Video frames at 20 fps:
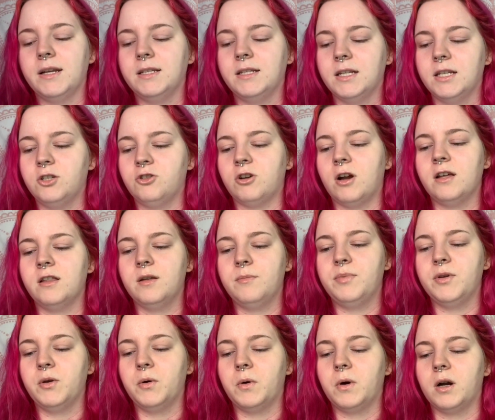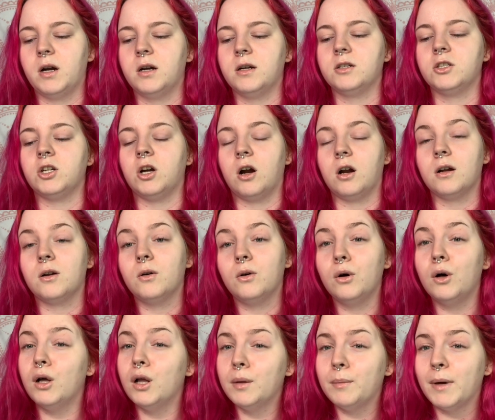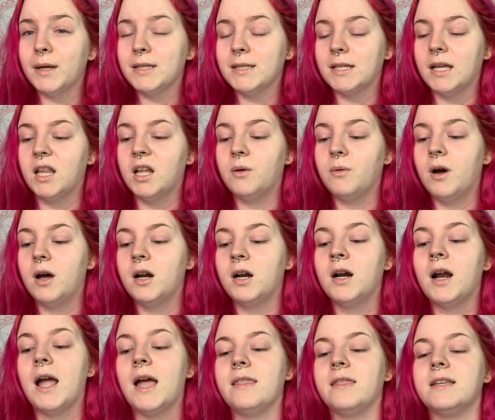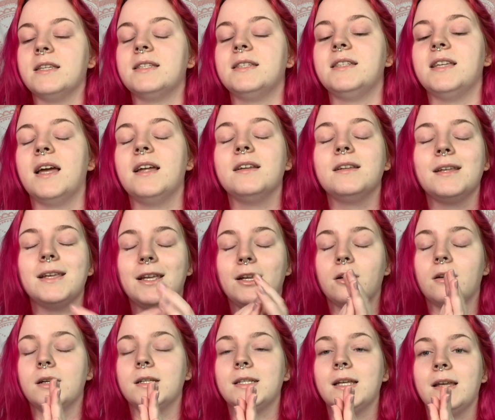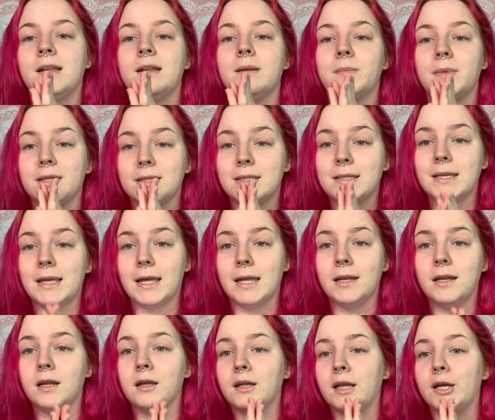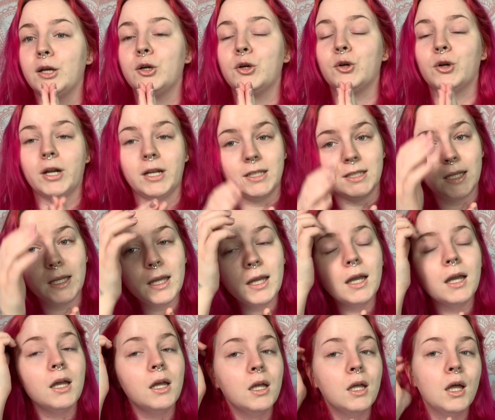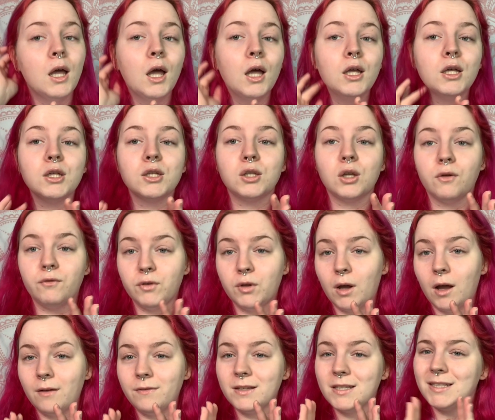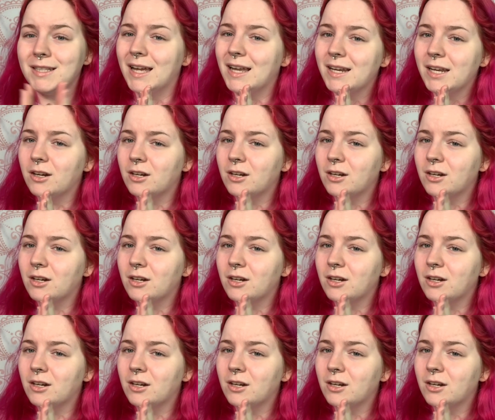did try the Biore charcoal micellar water and the scent irritated my skin like crazy. So if you have a scent